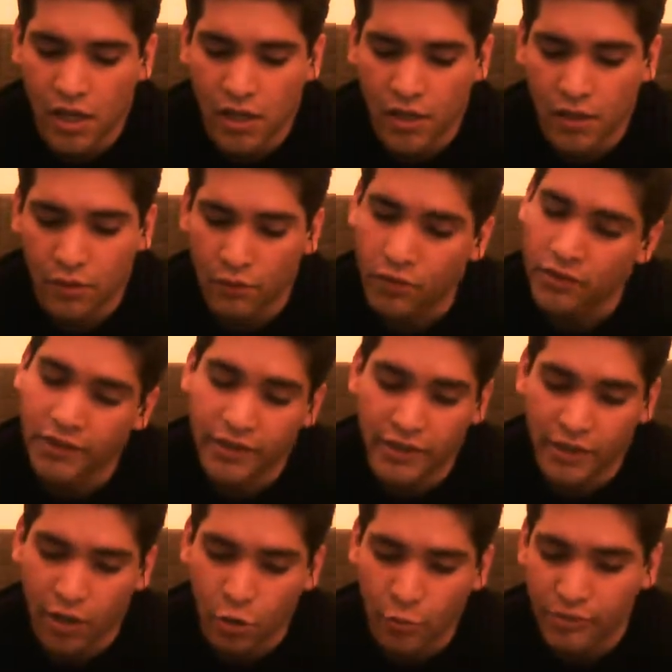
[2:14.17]

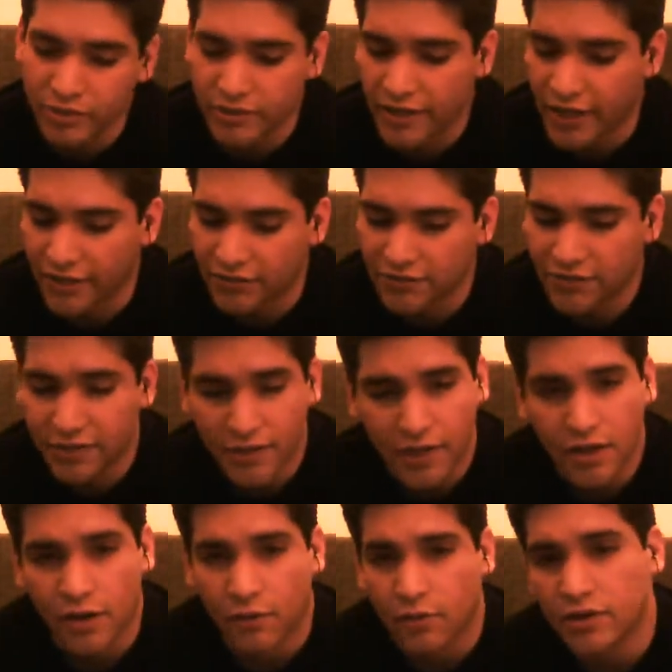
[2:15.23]
he openly asked,
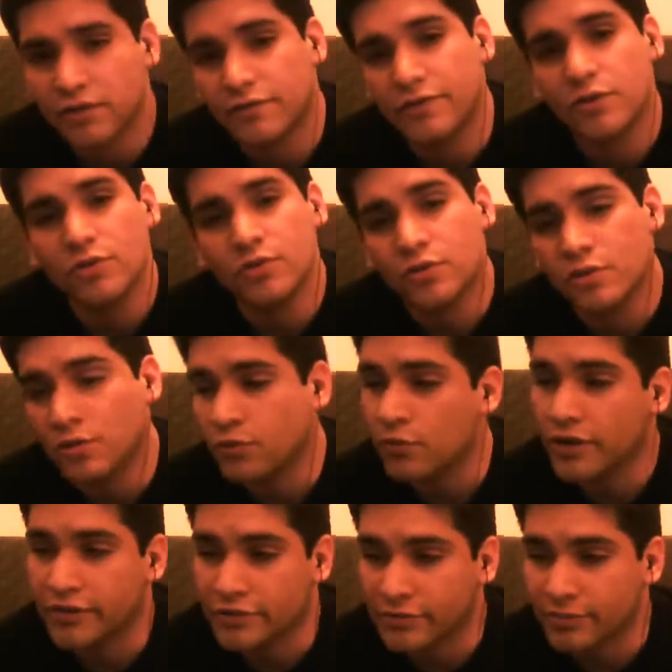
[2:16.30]
"What of you know
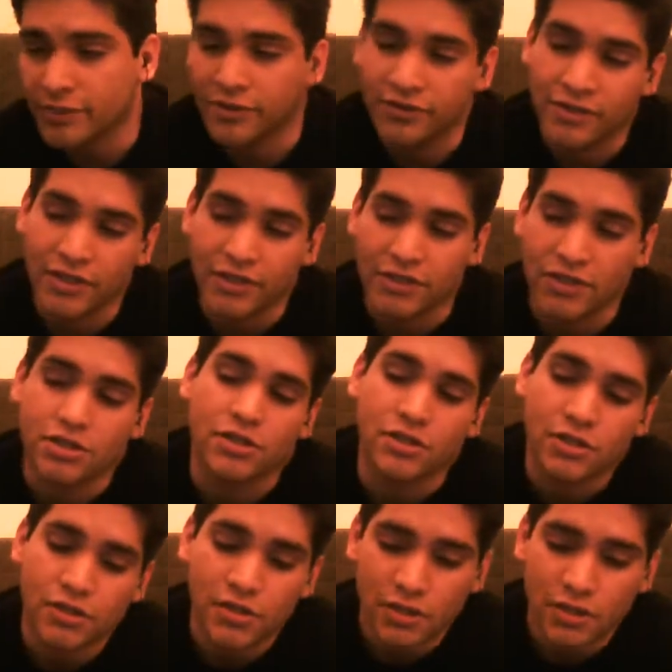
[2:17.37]
what's meditation?"